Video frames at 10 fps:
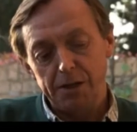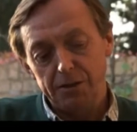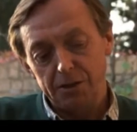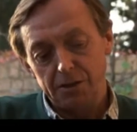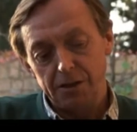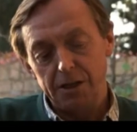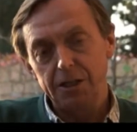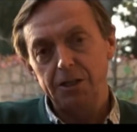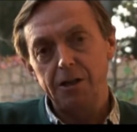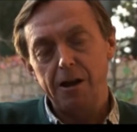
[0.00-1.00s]
means that
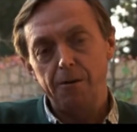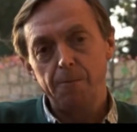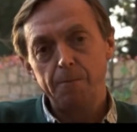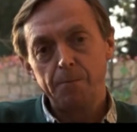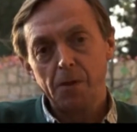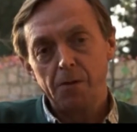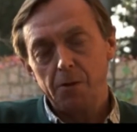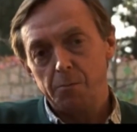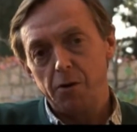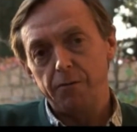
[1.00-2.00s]
it is now
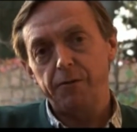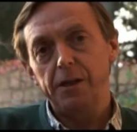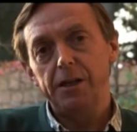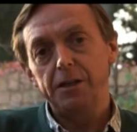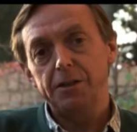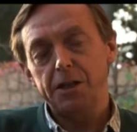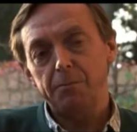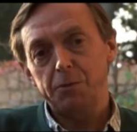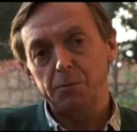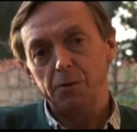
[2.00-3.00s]
perfectly
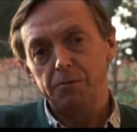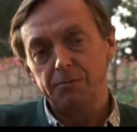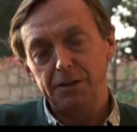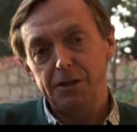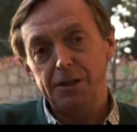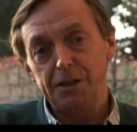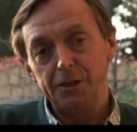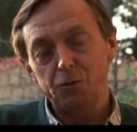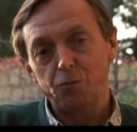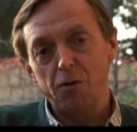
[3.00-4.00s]
acceptable, indeed
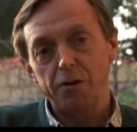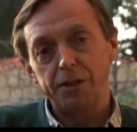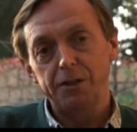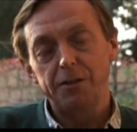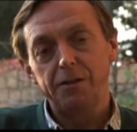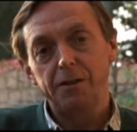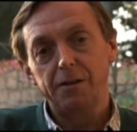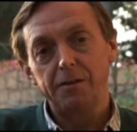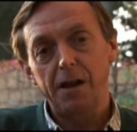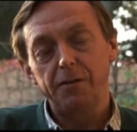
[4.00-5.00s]
it's right,
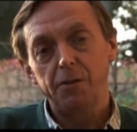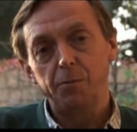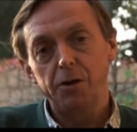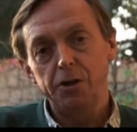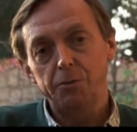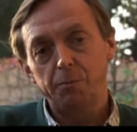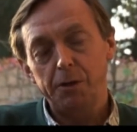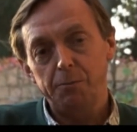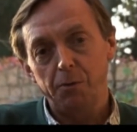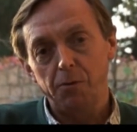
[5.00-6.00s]
that the British
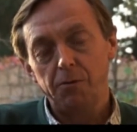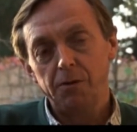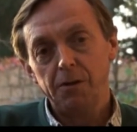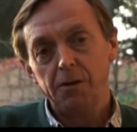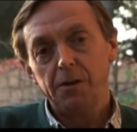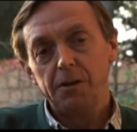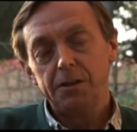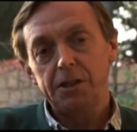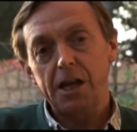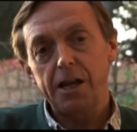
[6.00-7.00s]
people
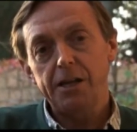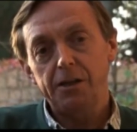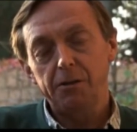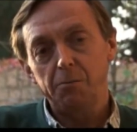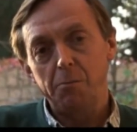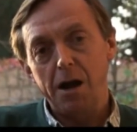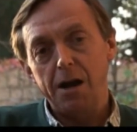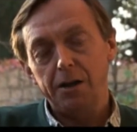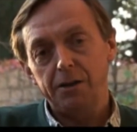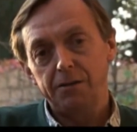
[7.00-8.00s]
take
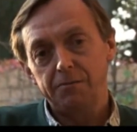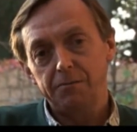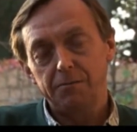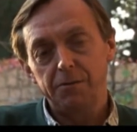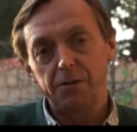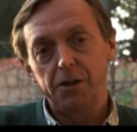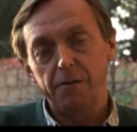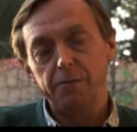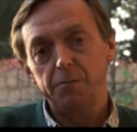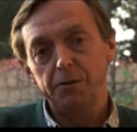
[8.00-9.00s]
back the
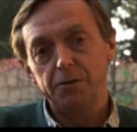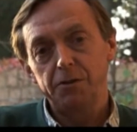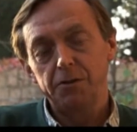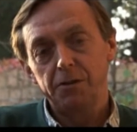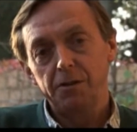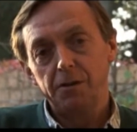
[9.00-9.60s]
government